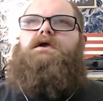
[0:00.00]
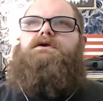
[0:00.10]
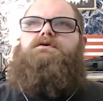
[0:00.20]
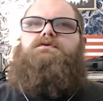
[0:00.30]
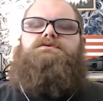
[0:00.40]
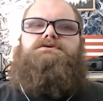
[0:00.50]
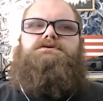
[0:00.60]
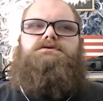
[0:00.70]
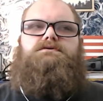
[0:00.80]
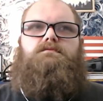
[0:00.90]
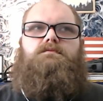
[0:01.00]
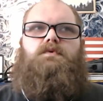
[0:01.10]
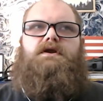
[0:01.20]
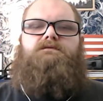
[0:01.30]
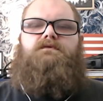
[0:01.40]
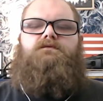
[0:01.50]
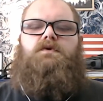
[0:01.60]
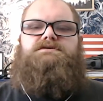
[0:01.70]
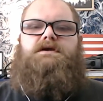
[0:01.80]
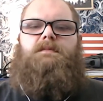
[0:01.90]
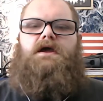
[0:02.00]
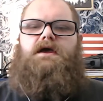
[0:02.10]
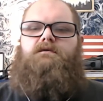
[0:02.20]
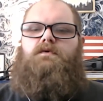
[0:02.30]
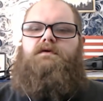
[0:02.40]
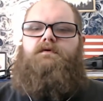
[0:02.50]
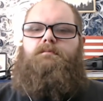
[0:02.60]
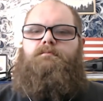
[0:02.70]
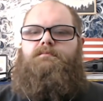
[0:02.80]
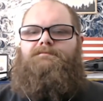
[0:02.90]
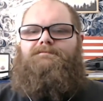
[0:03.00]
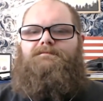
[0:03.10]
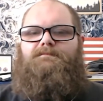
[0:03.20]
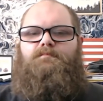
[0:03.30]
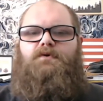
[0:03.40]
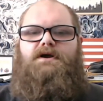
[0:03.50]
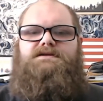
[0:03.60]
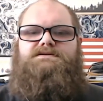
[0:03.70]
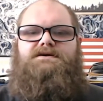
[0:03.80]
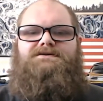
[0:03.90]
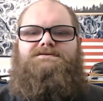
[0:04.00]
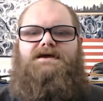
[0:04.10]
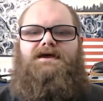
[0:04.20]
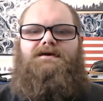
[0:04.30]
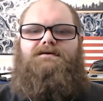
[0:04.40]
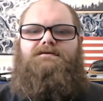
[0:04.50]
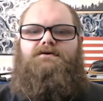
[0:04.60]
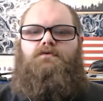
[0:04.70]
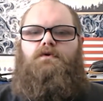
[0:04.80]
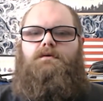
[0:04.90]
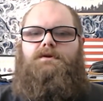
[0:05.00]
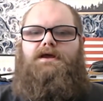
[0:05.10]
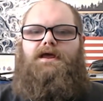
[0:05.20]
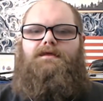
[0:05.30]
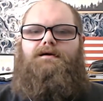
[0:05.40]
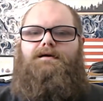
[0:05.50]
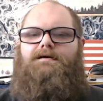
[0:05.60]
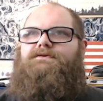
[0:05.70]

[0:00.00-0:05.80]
use whatever voice I might have, whatever brain cells I can rub together